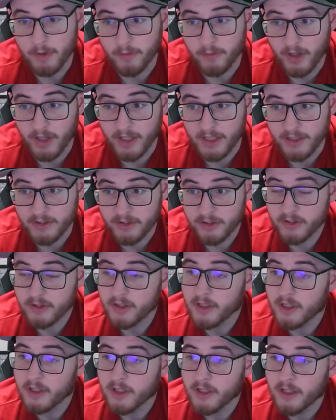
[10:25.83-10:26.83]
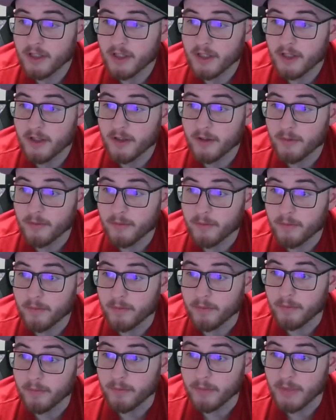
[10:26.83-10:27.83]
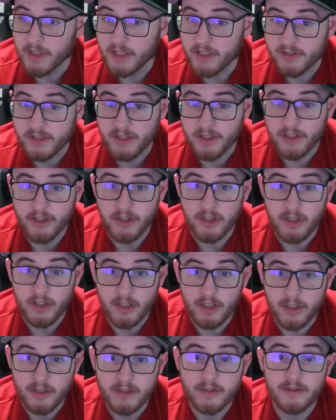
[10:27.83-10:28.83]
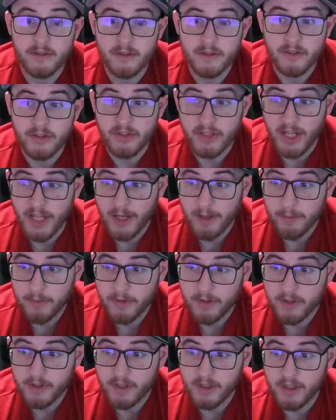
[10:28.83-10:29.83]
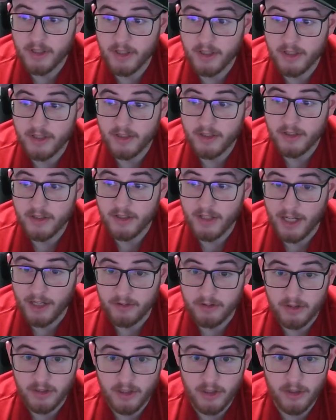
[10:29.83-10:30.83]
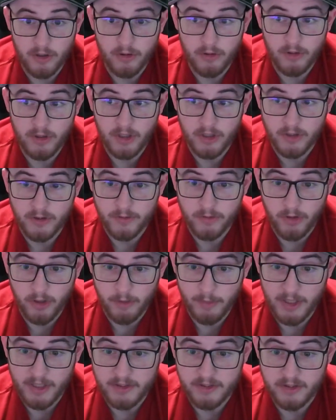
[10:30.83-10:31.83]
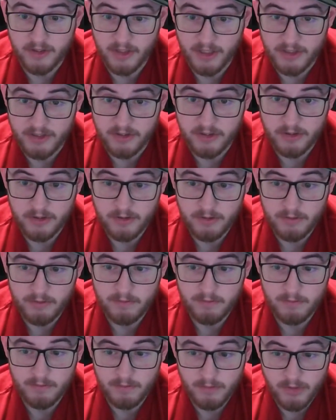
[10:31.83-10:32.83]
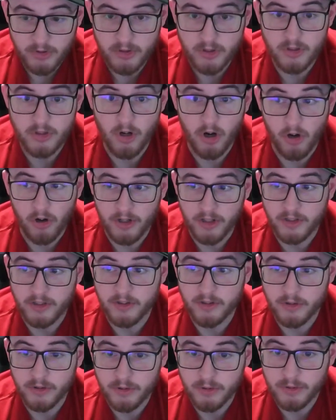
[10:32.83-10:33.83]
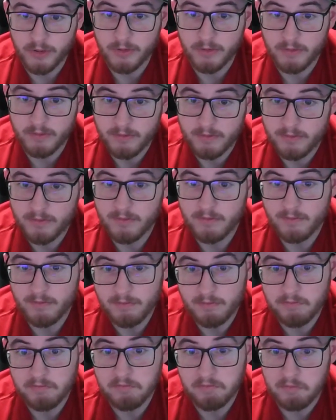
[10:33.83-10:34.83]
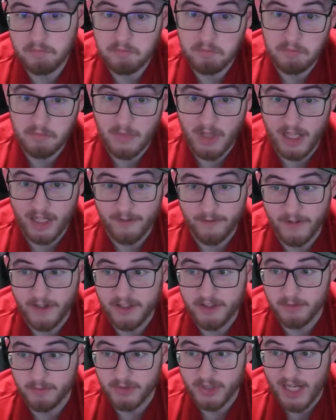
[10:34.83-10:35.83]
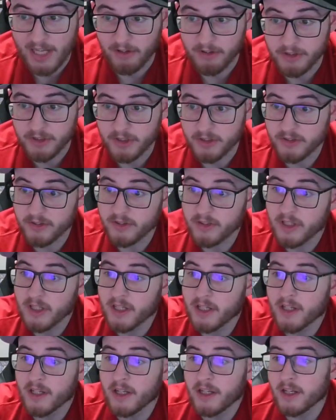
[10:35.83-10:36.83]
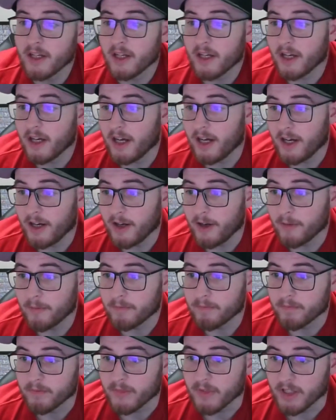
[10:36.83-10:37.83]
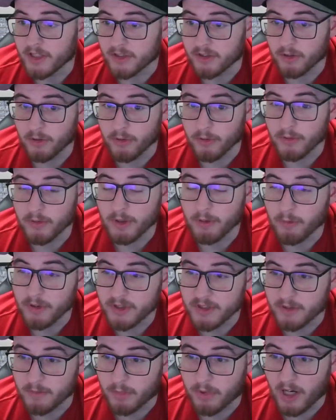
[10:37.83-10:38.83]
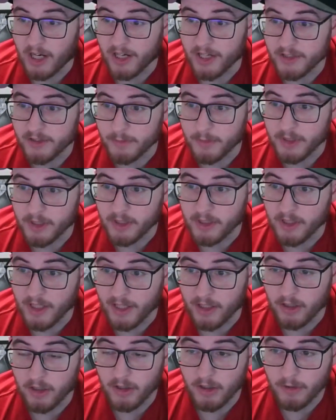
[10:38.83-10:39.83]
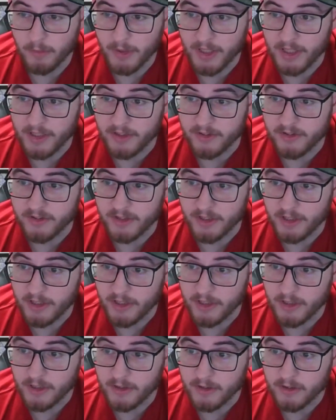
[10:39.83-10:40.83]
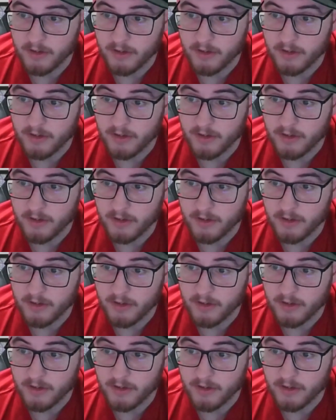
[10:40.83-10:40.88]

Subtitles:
France means that your depth down low on your 40-man is starting to kind of face some challenges. And so it would surprise me at all, man, to see